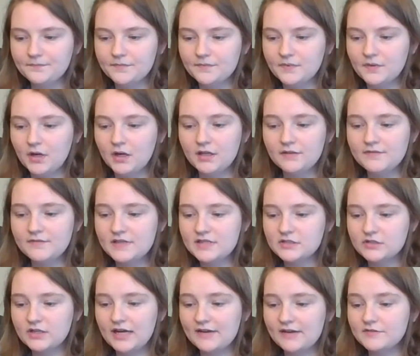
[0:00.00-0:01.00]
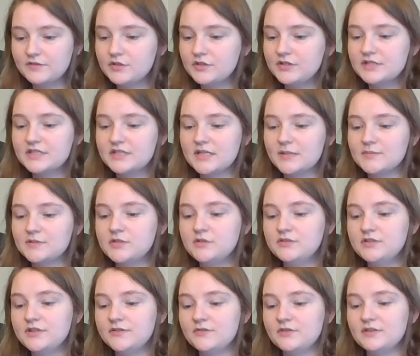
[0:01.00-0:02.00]
all of these crafts, you can substitute
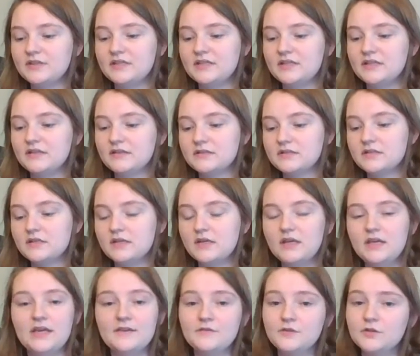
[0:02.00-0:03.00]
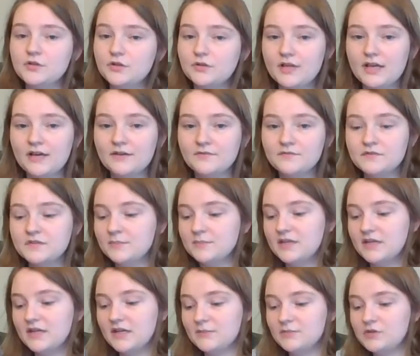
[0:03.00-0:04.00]
different things. If you don't have
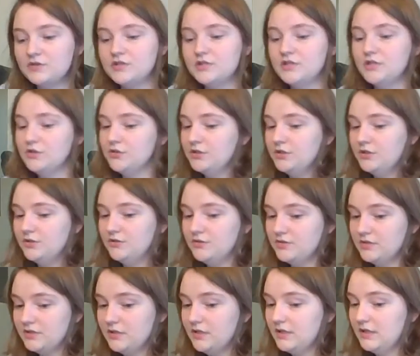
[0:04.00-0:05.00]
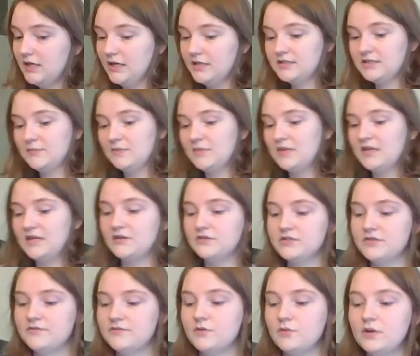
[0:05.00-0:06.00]
something I'm using, you can use something else
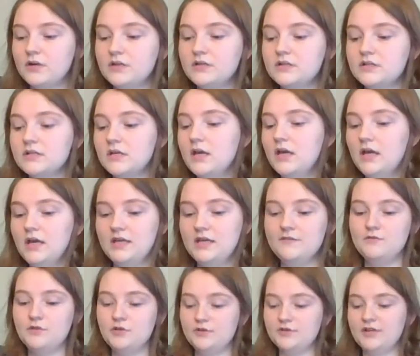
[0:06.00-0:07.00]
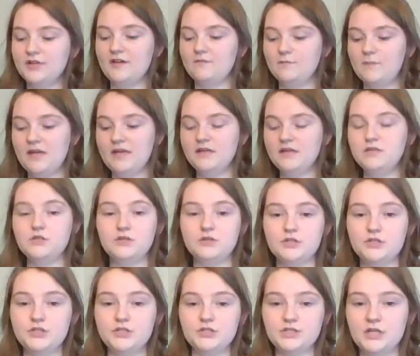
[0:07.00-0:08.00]
if it works. If you don't have paint, you
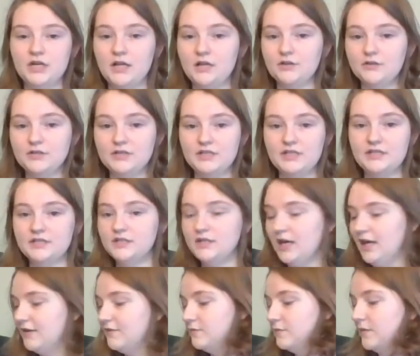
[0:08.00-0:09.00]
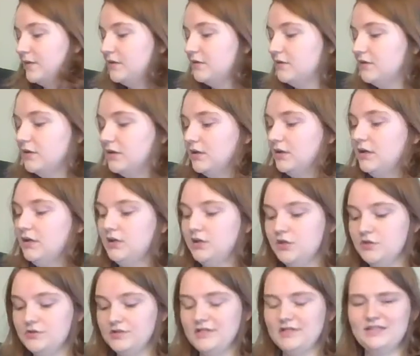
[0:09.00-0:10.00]
can just color it in. I've been
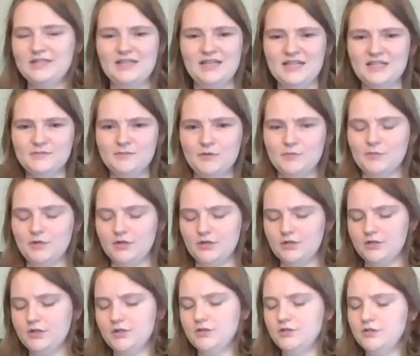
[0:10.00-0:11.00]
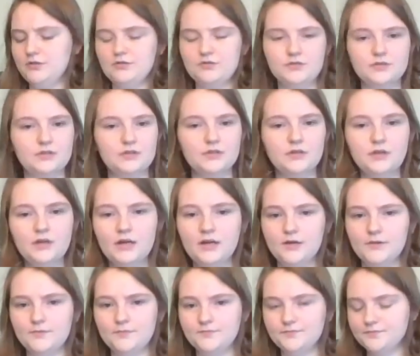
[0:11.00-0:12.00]
using an Expo marker. You can use
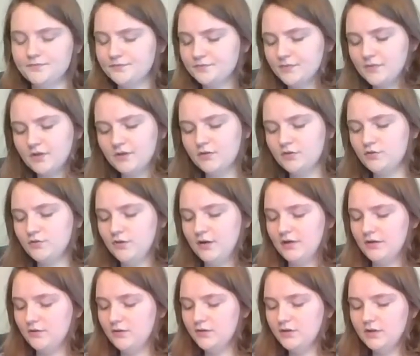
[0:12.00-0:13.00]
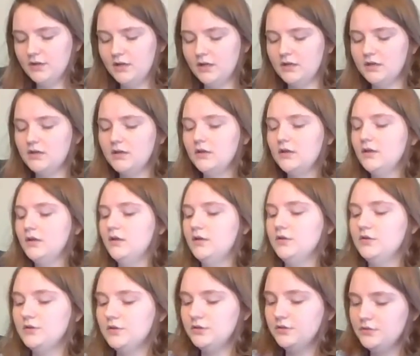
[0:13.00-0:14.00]
Crayola,
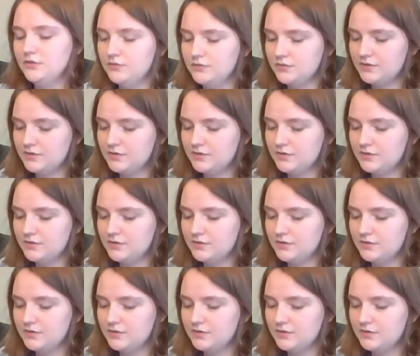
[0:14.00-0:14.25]
you can use